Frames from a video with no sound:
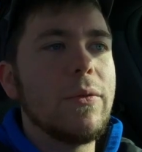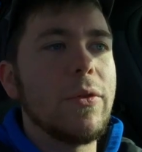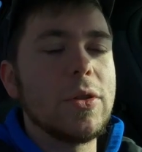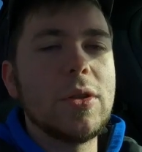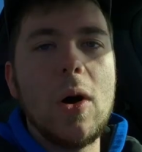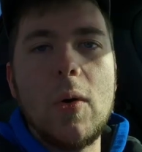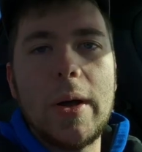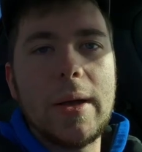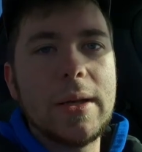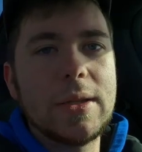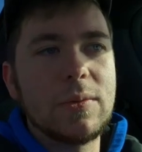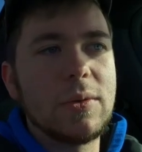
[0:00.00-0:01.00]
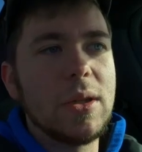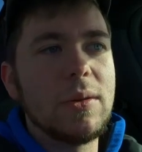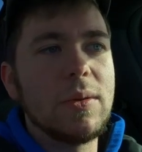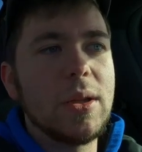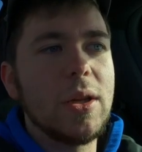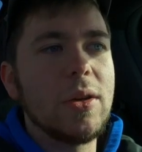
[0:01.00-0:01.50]
For towing, it's really,
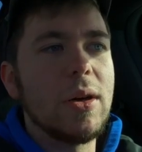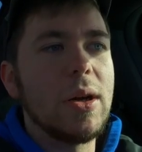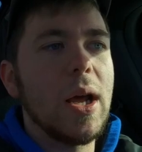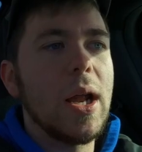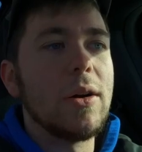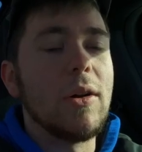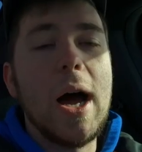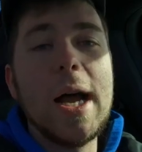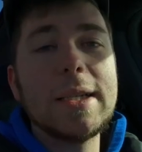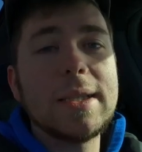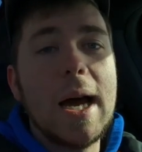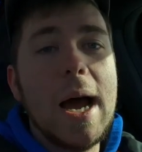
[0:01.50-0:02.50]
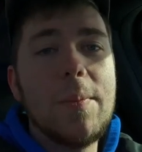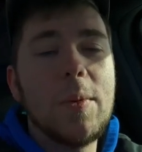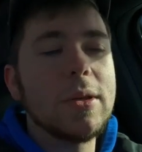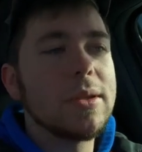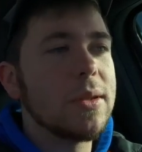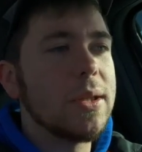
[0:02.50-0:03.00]
really good. I don't know. I
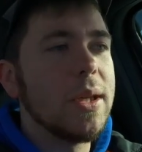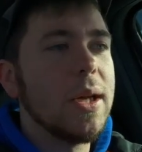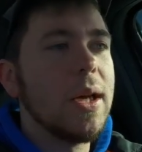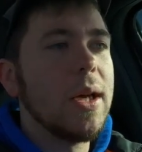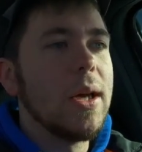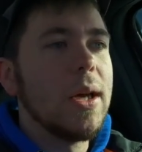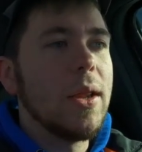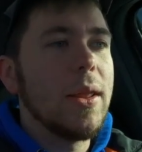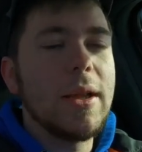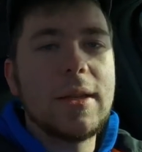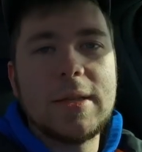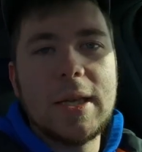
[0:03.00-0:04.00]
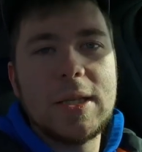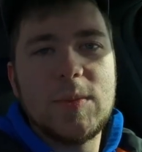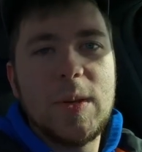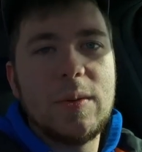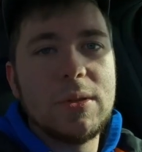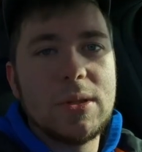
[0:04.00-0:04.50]
personally think the
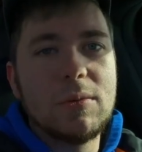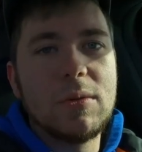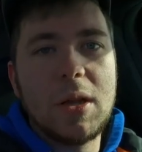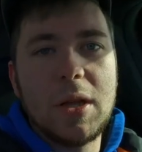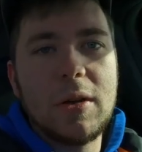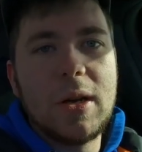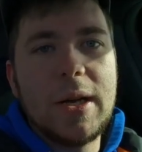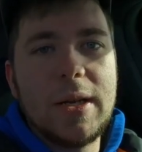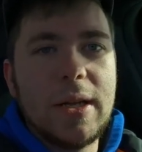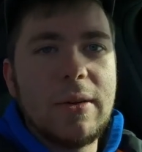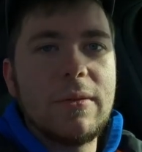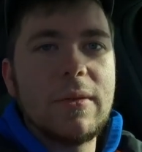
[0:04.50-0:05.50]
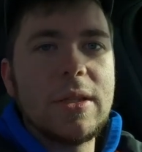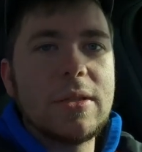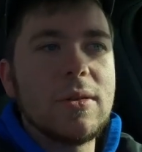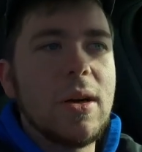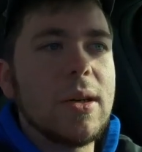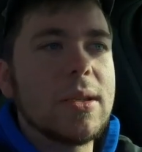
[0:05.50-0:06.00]
10-speed was a really good idea for
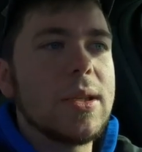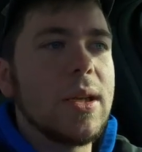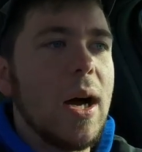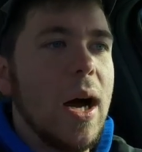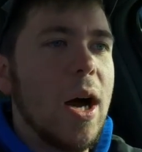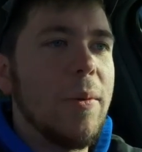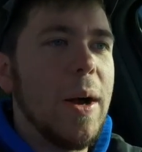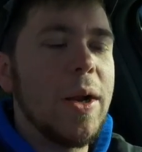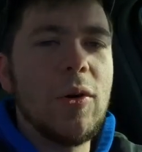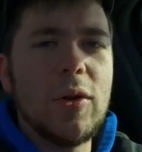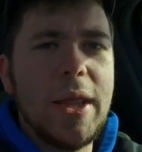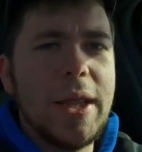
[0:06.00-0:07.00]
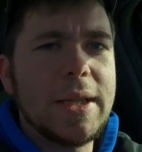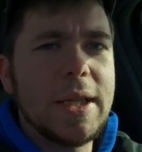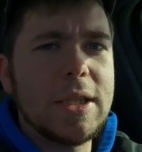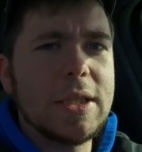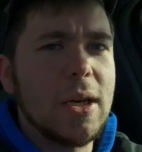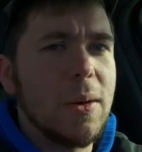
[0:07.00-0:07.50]
these trucks. I know they think
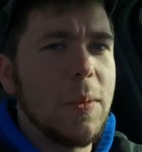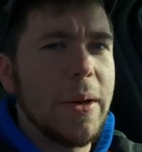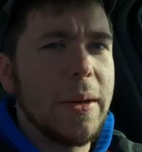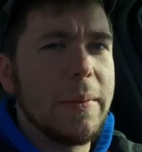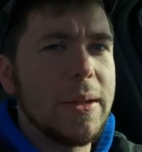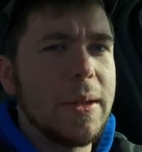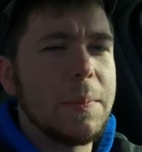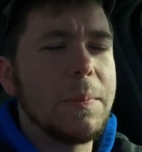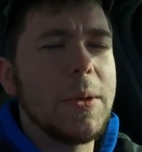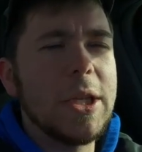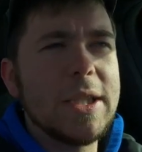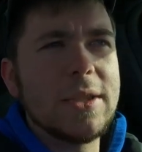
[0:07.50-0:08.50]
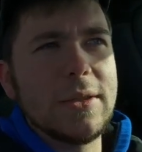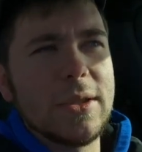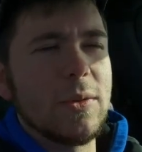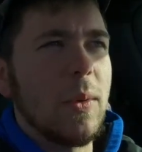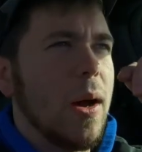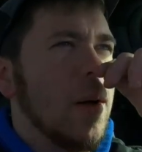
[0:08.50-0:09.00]
they just started putting them in the
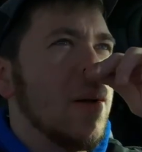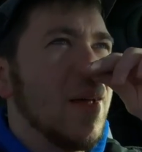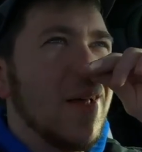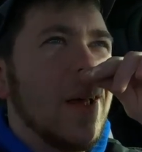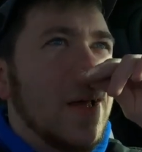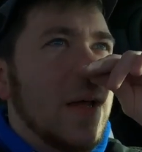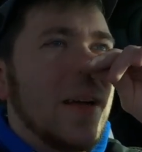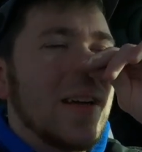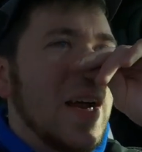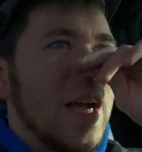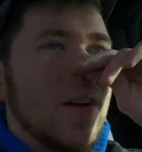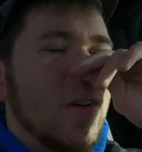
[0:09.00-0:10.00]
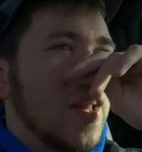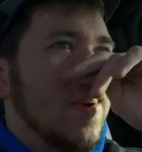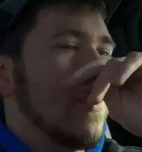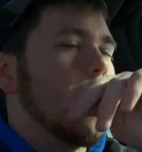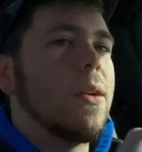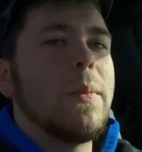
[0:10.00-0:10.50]
diesels as well. I know they
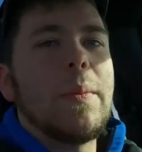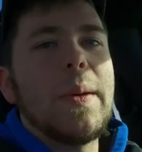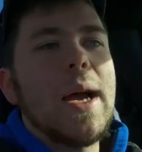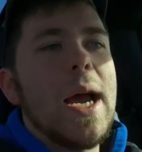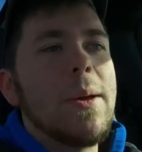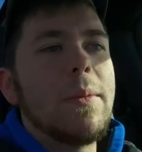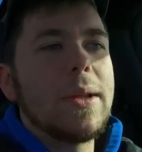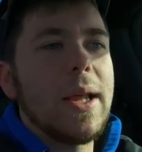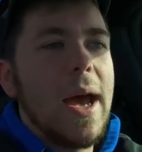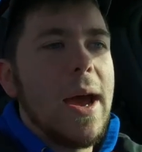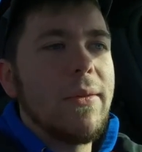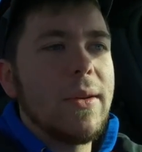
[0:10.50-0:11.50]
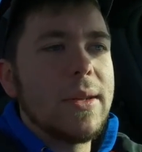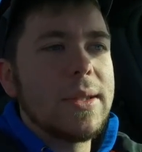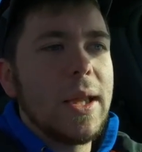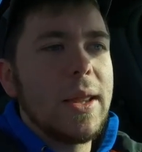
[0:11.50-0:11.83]
were a little bit behind with the half tons.